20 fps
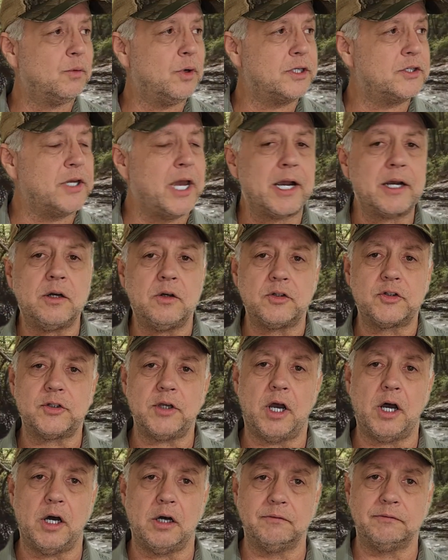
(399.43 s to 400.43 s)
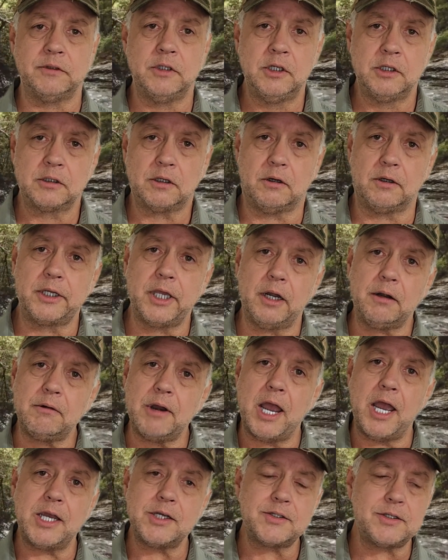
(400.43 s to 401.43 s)
What's that gonna solve? Gonna get
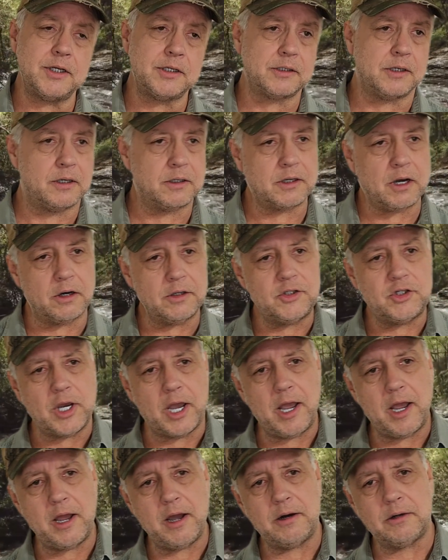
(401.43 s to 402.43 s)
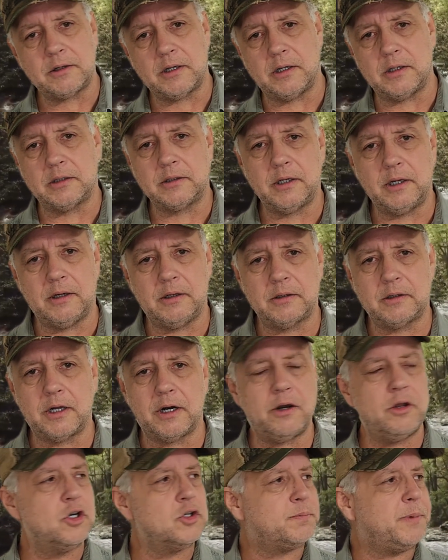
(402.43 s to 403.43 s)
arrested, gonna go to jail, gonna
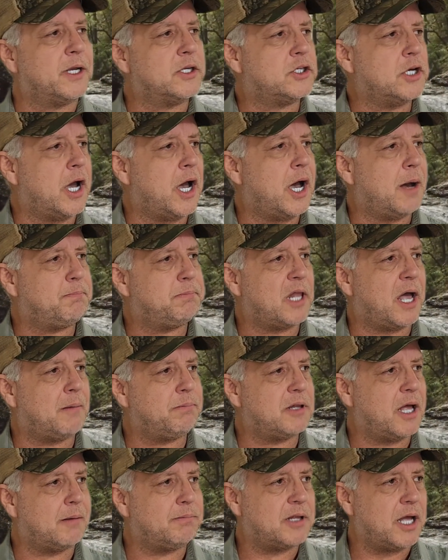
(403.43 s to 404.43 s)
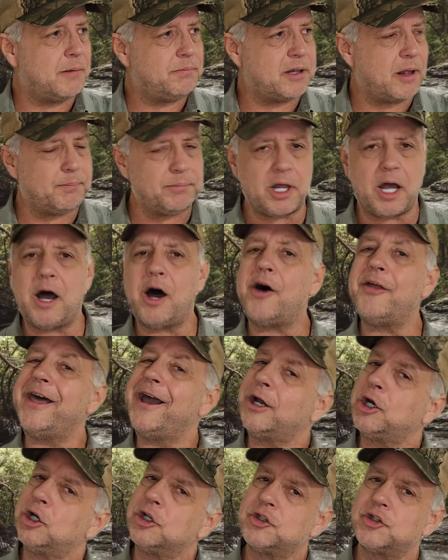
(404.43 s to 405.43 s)
lose my job, blah, blah, blah, blah, blah, all
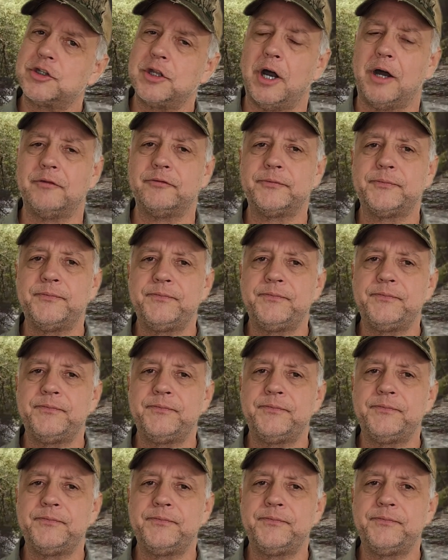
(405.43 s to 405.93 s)
that good stuff.